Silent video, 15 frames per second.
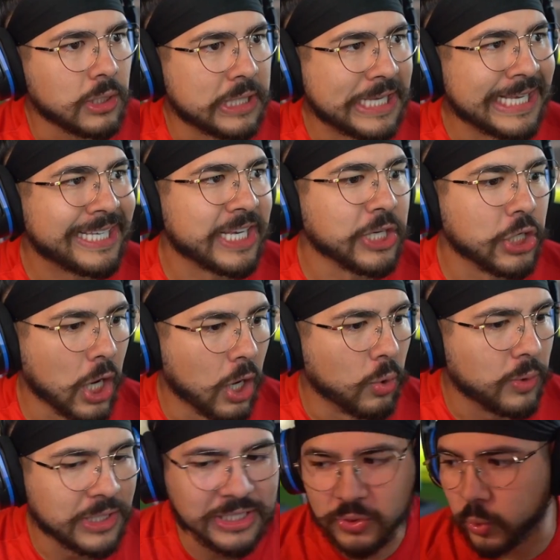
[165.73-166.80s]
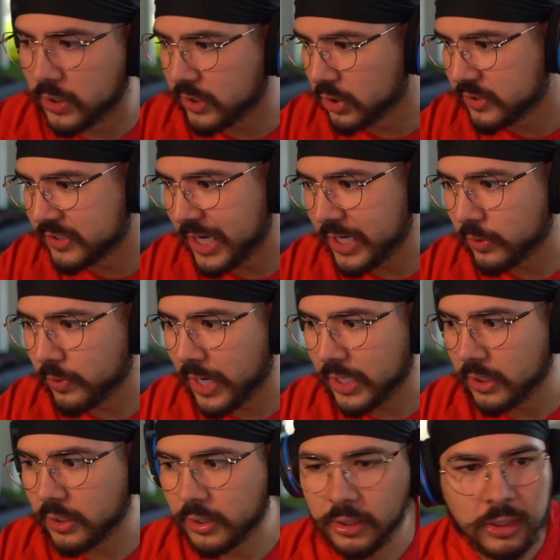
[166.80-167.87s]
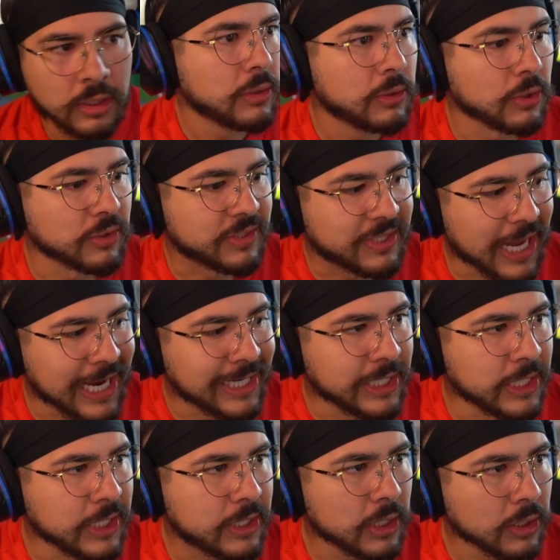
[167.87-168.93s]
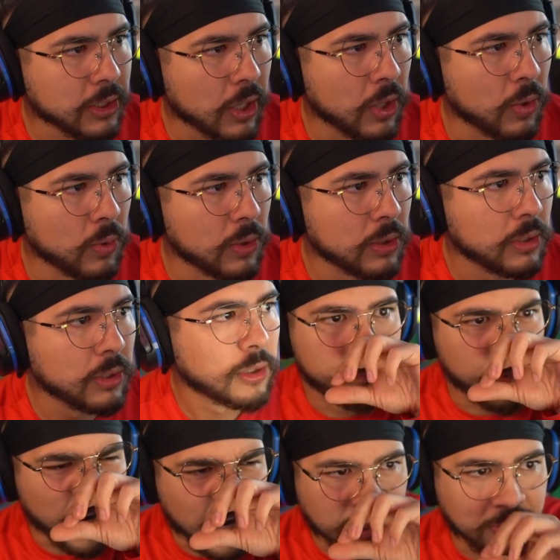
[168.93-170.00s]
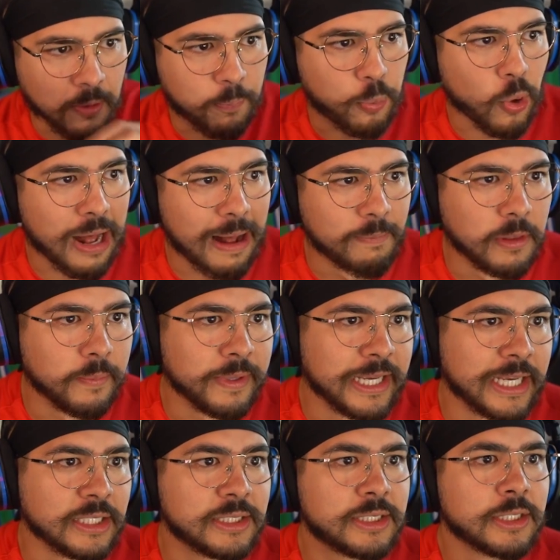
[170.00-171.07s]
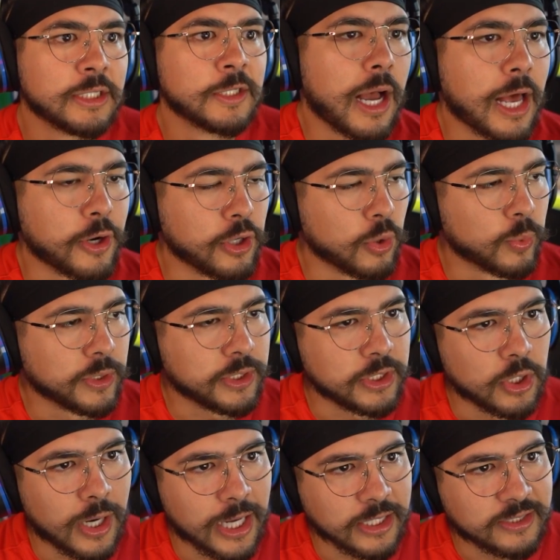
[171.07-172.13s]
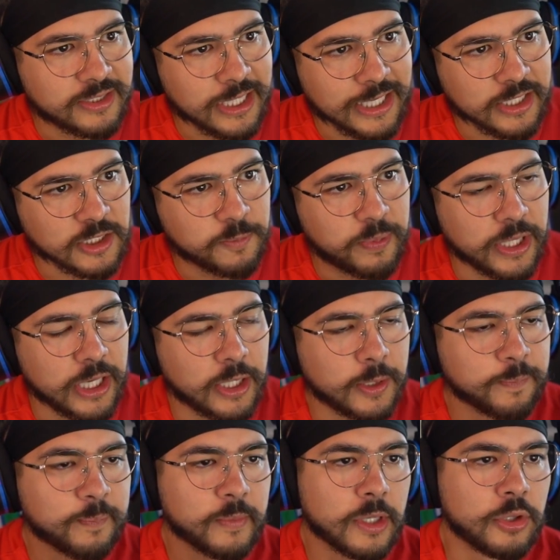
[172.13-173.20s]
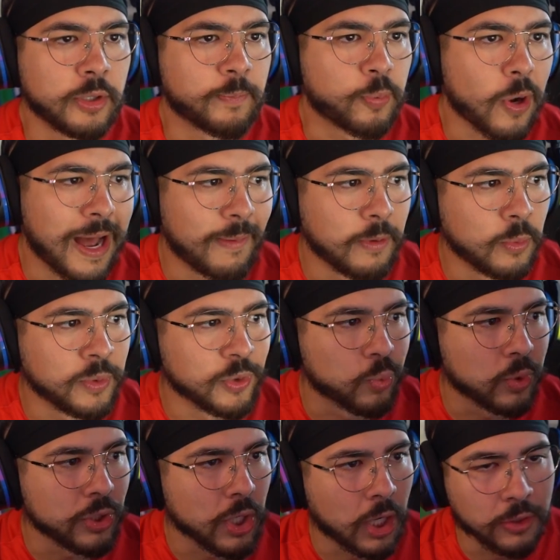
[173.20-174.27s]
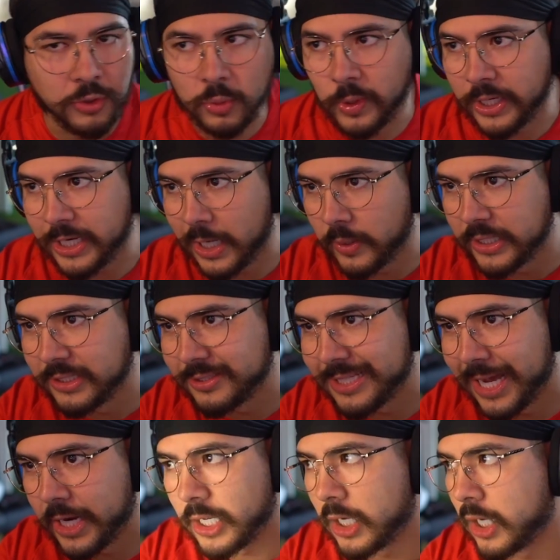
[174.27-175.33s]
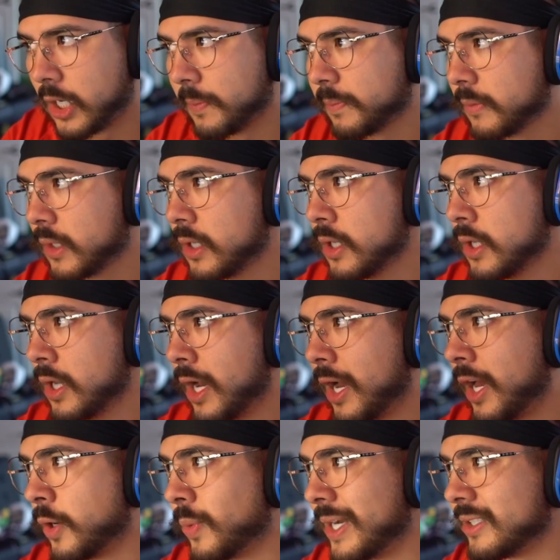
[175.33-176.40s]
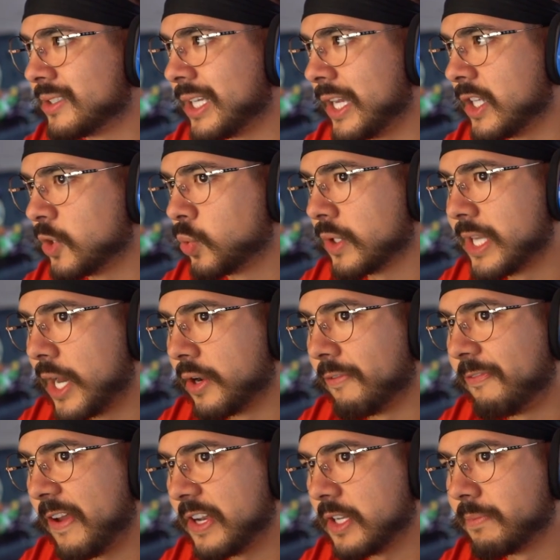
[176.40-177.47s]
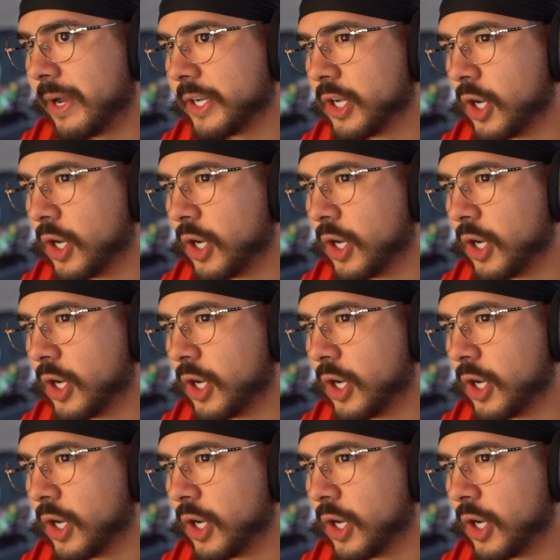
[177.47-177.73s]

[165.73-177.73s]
he can go, is what they're saying, right? They're saying he can go. But the problem is, I don't really know how to say this, but the problem with Ronaldo right now is that, how do I say this without offending my